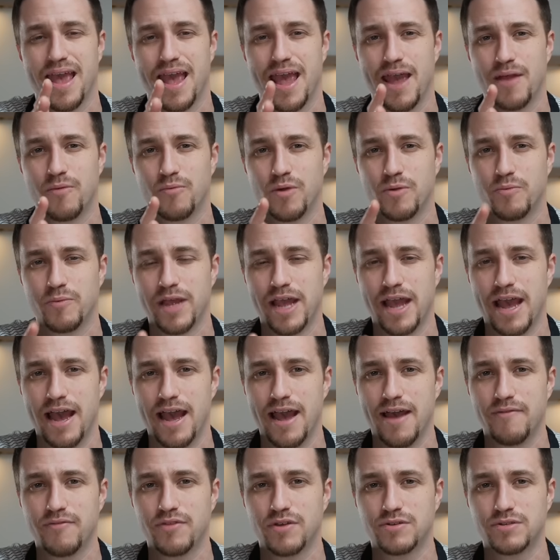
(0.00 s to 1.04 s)
And when we
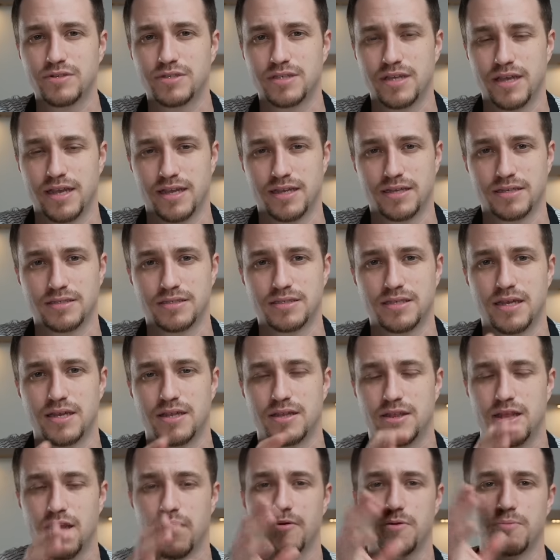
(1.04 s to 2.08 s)
have those things,
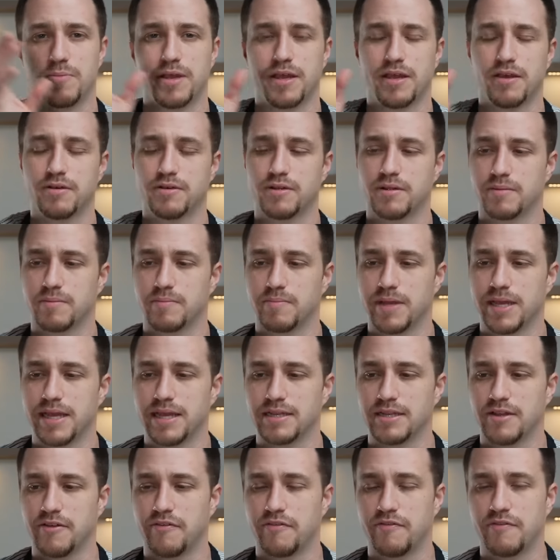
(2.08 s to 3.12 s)
they will
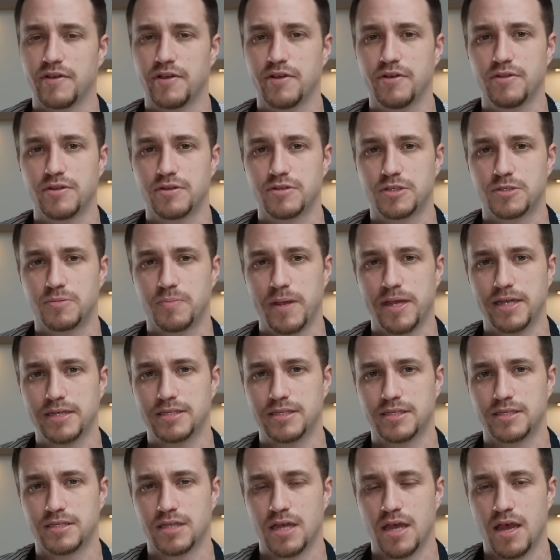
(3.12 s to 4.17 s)
begin to fill those
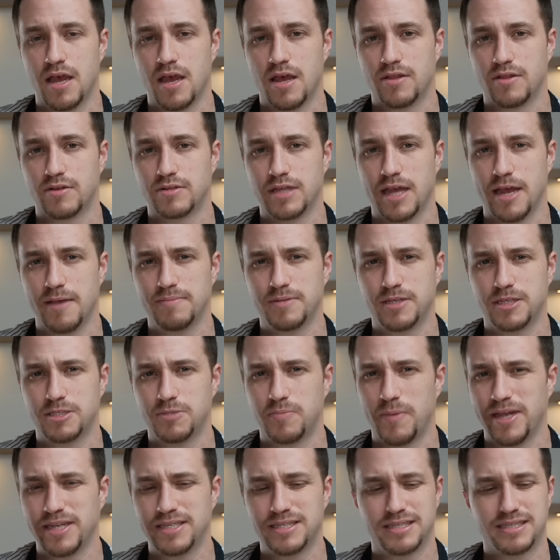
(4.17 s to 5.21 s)
spaces, those empty
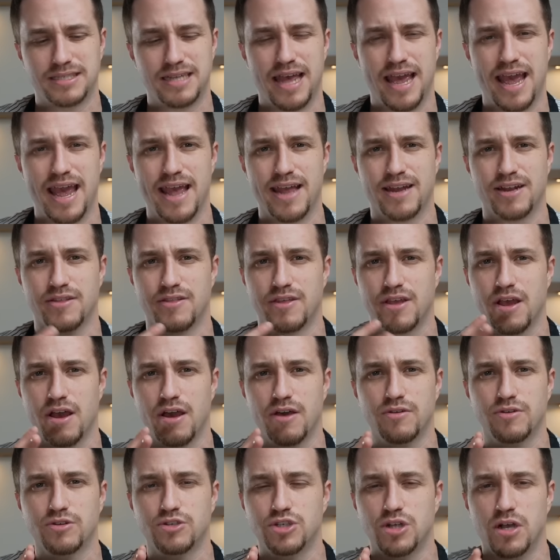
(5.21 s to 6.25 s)
spaces, and the
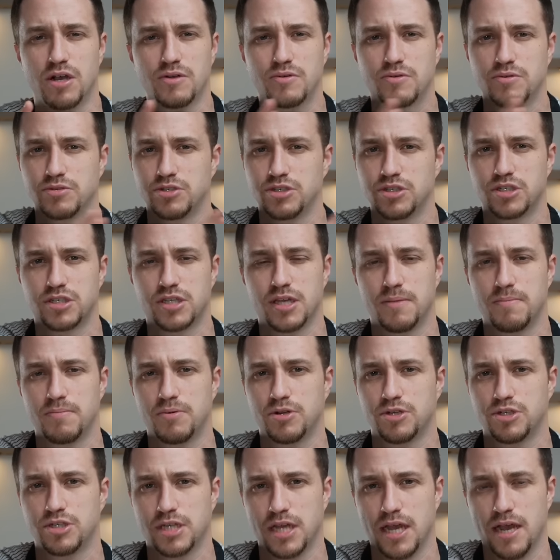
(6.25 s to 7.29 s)
other junk will just get
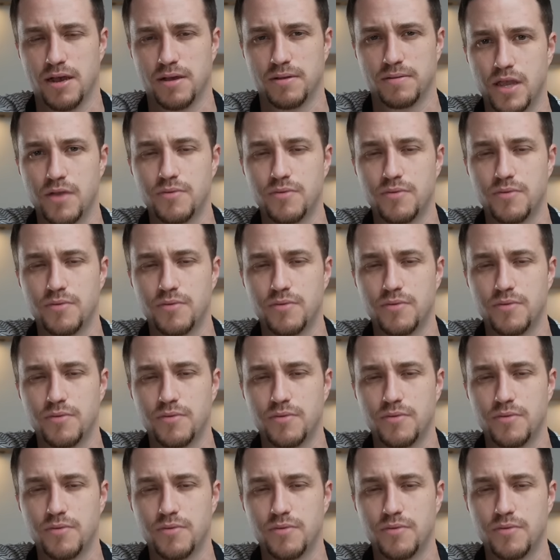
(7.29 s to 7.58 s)
pushed out.